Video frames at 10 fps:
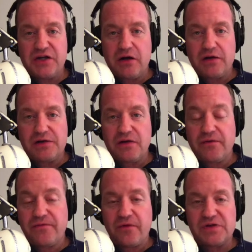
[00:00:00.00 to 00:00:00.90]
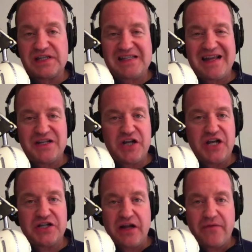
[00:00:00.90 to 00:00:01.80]
or first
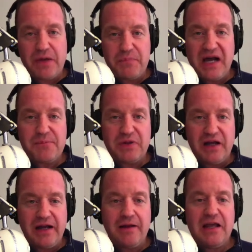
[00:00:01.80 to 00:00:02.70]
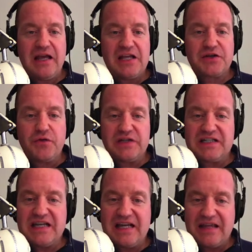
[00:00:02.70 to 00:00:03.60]
instantiation of that pipeline is going to
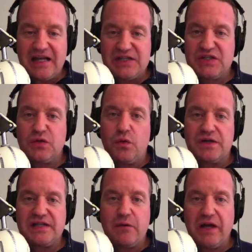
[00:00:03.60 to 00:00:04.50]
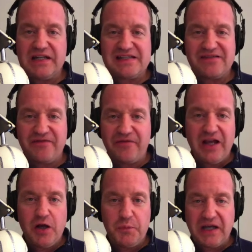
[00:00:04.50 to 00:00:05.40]
take that source. That way it doesn't
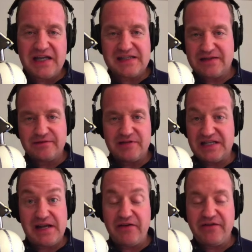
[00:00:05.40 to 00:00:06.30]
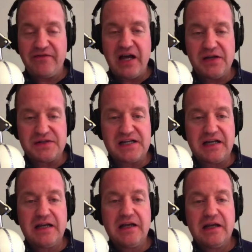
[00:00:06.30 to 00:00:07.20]
fail because it doesn't have any files in
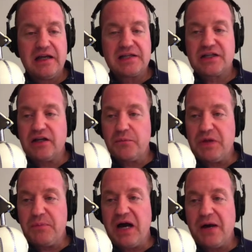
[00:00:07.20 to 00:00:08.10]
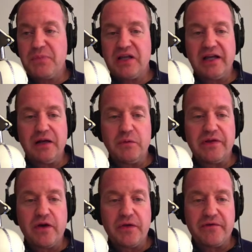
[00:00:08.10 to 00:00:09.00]
it. It's going to be populated
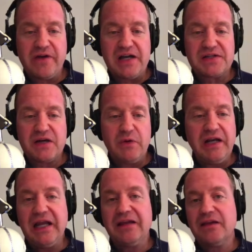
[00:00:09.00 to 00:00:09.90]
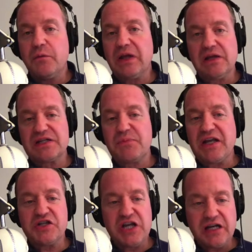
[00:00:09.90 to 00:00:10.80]
with all the files that we need, and then we can just
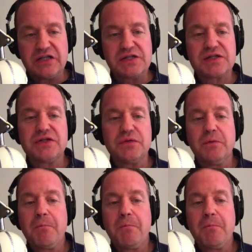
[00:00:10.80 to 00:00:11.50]
make changes to